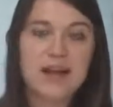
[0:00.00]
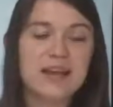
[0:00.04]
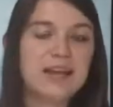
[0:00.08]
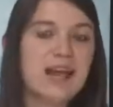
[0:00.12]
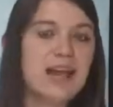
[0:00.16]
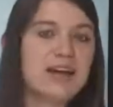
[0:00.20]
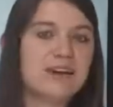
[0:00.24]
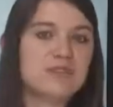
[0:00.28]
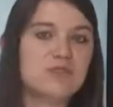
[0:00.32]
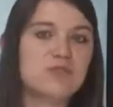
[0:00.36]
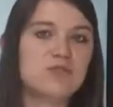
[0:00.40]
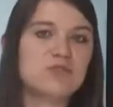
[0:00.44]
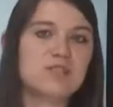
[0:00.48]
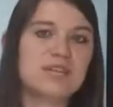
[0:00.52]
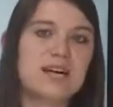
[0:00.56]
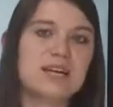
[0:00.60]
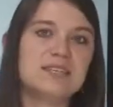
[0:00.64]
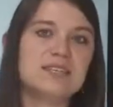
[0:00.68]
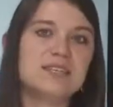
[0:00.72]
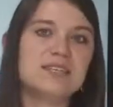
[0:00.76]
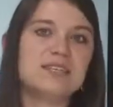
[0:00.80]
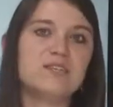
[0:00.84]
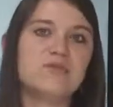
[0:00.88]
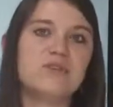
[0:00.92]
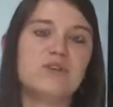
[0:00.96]
and
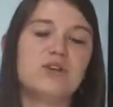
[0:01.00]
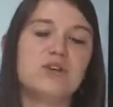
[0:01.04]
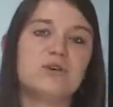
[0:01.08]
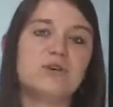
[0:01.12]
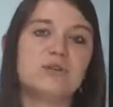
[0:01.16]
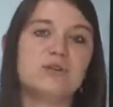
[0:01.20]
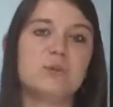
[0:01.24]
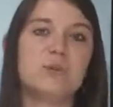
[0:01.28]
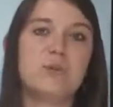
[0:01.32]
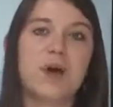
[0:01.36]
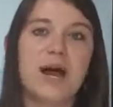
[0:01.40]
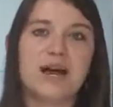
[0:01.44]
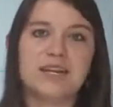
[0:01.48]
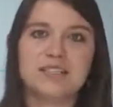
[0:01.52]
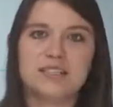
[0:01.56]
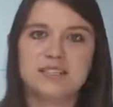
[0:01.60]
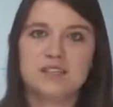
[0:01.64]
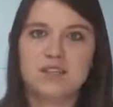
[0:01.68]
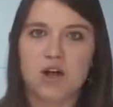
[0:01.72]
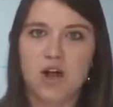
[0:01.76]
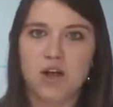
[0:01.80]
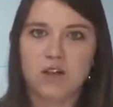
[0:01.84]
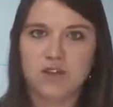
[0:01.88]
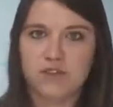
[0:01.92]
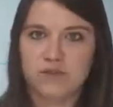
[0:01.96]
exercises for you to
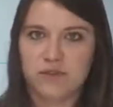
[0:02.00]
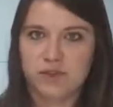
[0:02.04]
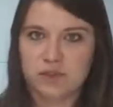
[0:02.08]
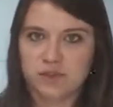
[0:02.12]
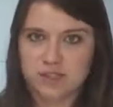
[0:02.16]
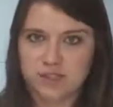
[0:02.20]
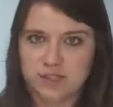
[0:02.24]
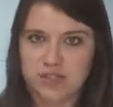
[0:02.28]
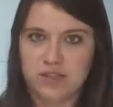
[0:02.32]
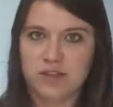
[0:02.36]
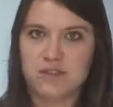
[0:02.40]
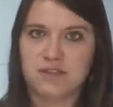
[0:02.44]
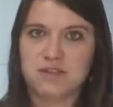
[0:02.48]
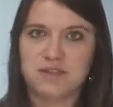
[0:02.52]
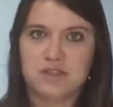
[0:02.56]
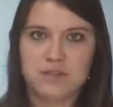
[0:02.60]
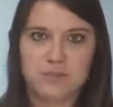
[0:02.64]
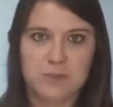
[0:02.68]
practice all of your skills: